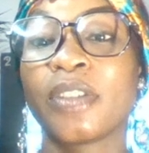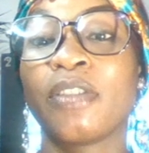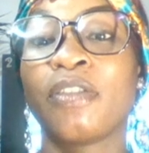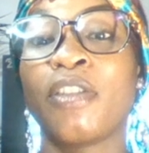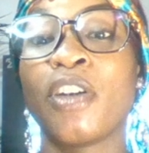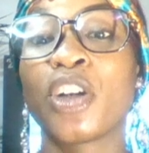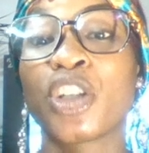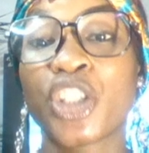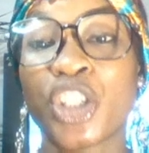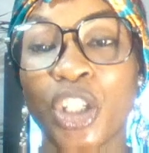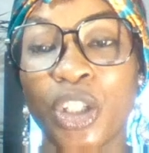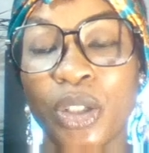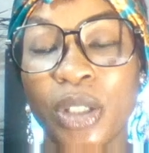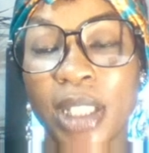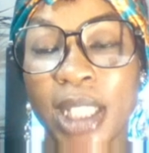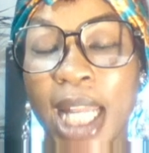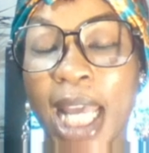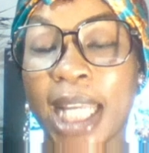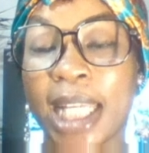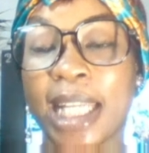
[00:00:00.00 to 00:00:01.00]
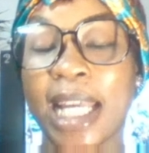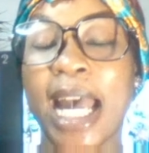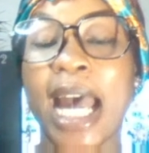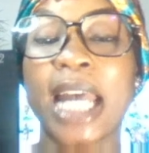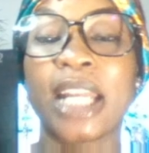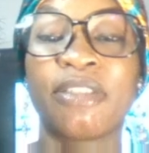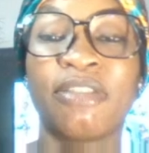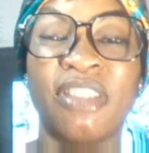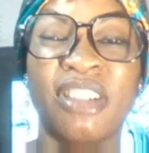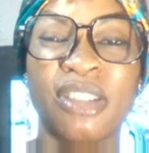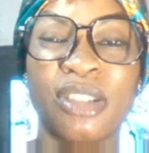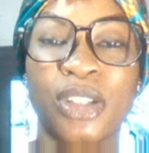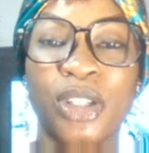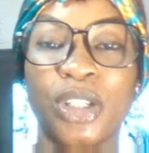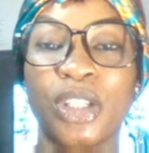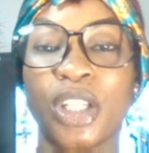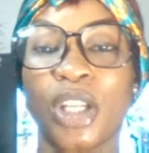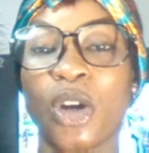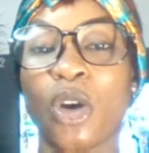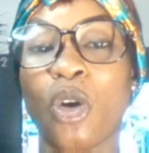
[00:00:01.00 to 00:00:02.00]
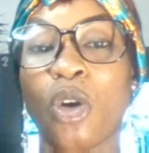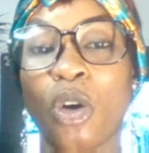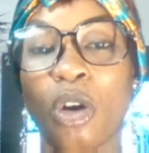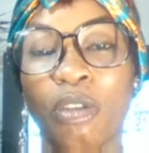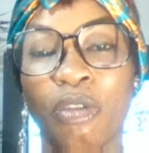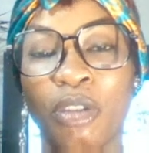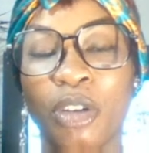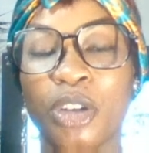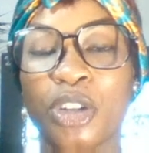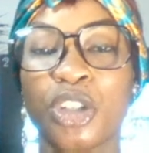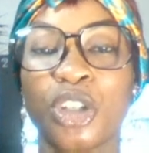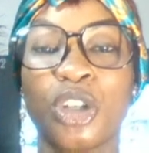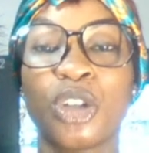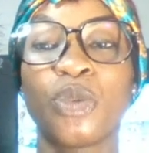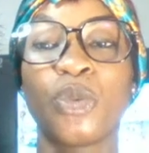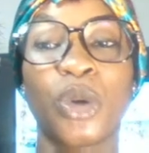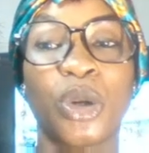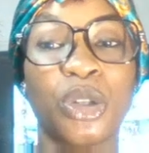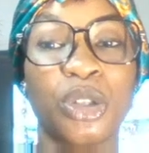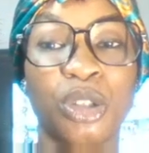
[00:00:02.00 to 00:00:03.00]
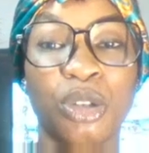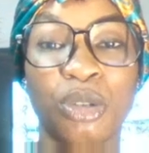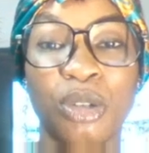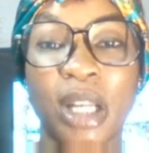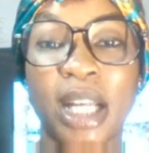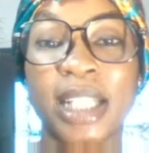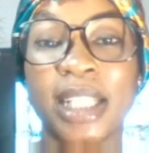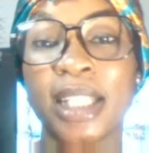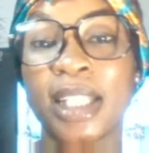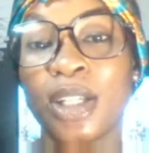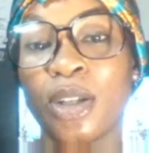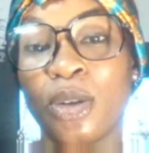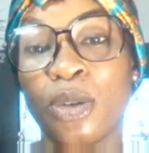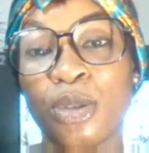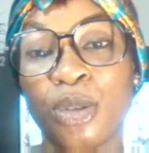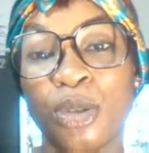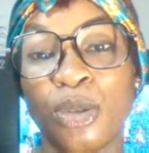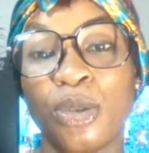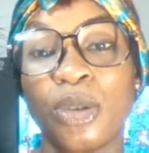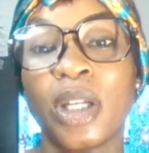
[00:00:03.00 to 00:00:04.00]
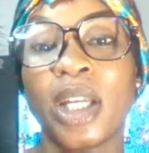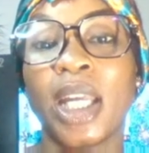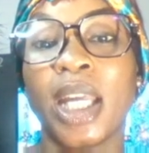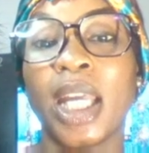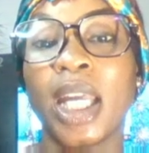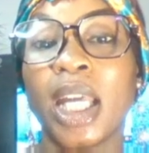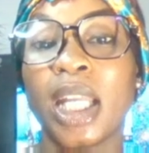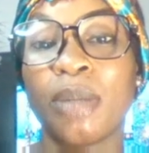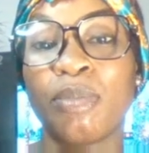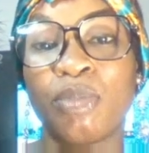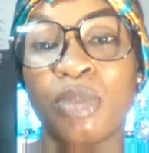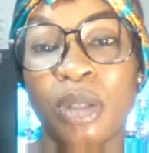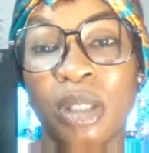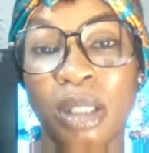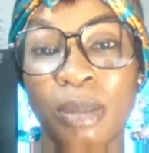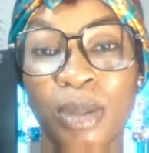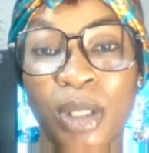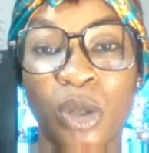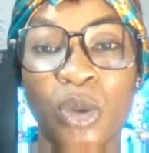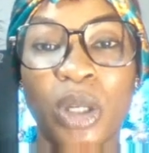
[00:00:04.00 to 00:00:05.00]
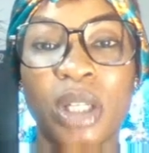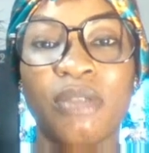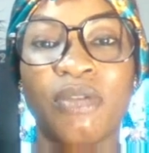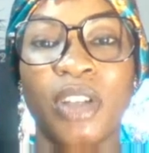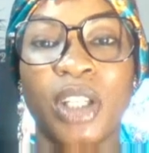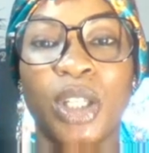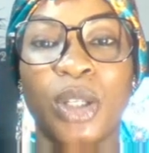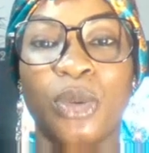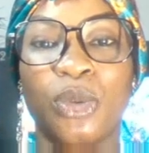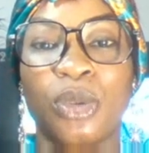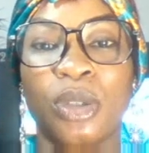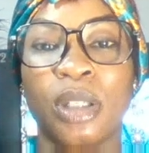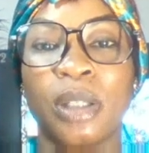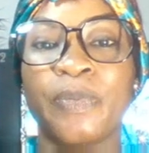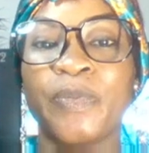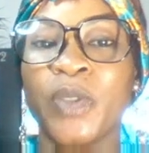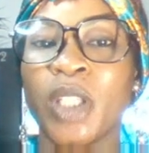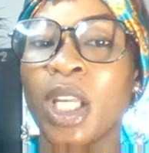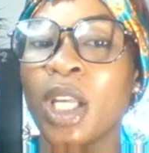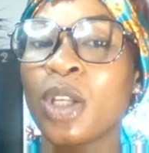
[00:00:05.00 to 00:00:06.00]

functions like the AND function, the OR function. We're going to do that in subsequent videos.